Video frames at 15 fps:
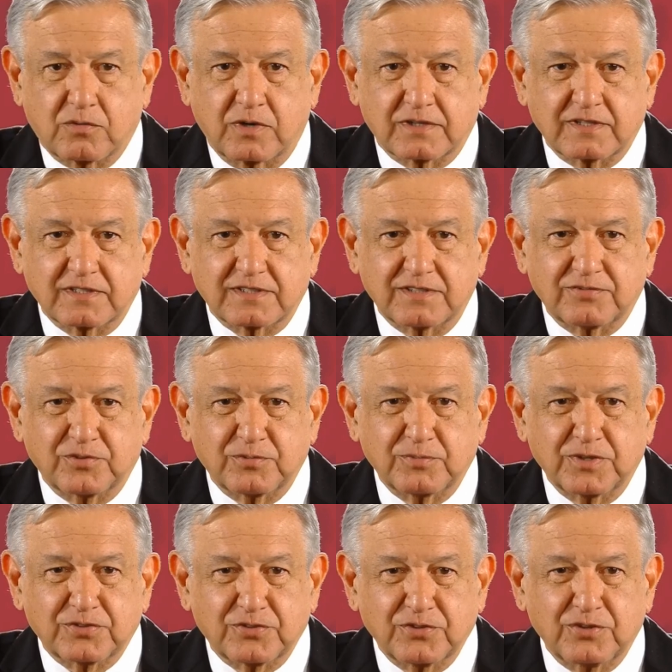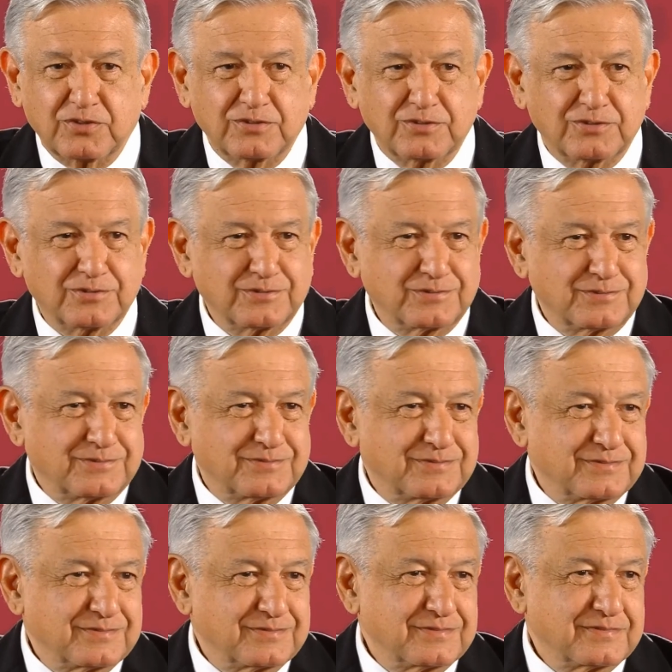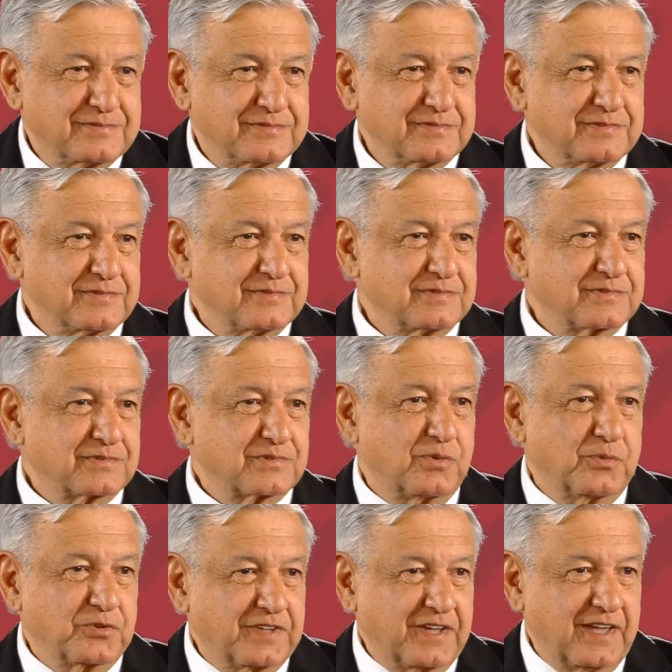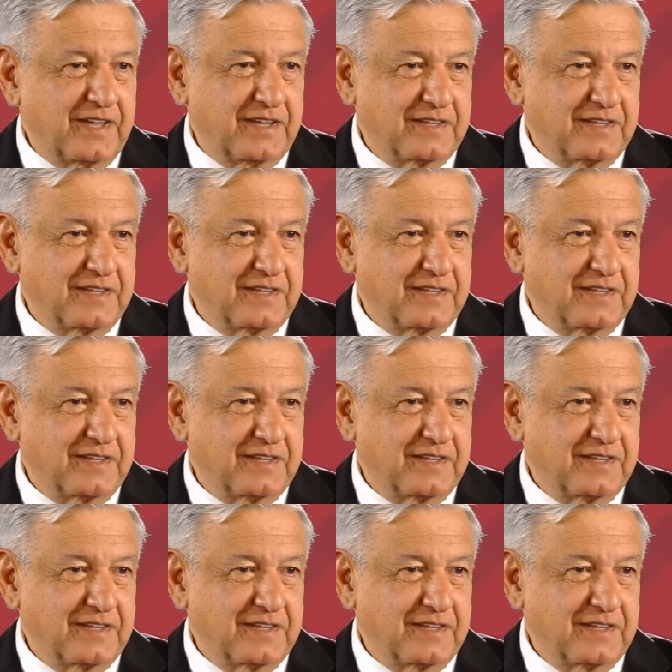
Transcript: the or against the fourth transformation,